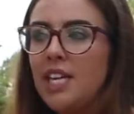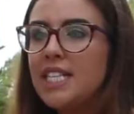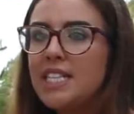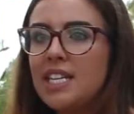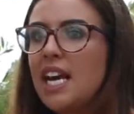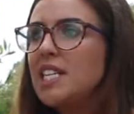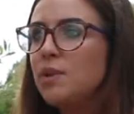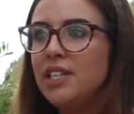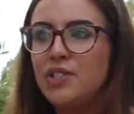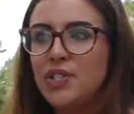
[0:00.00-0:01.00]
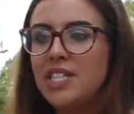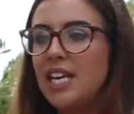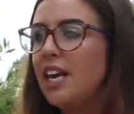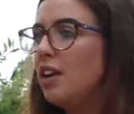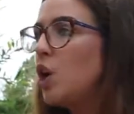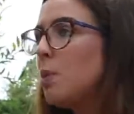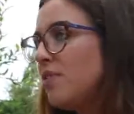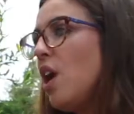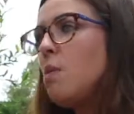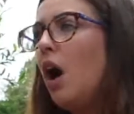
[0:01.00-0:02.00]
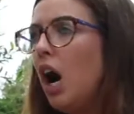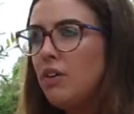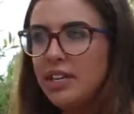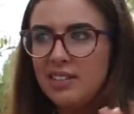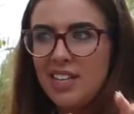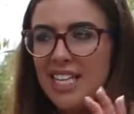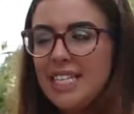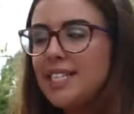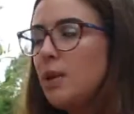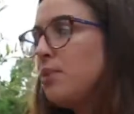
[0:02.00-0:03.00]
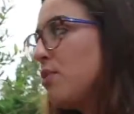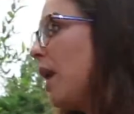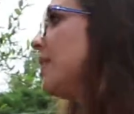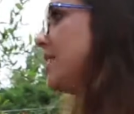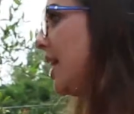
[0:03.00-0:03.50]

This is a nice one to just stick in a cup of hot water and sip throughout the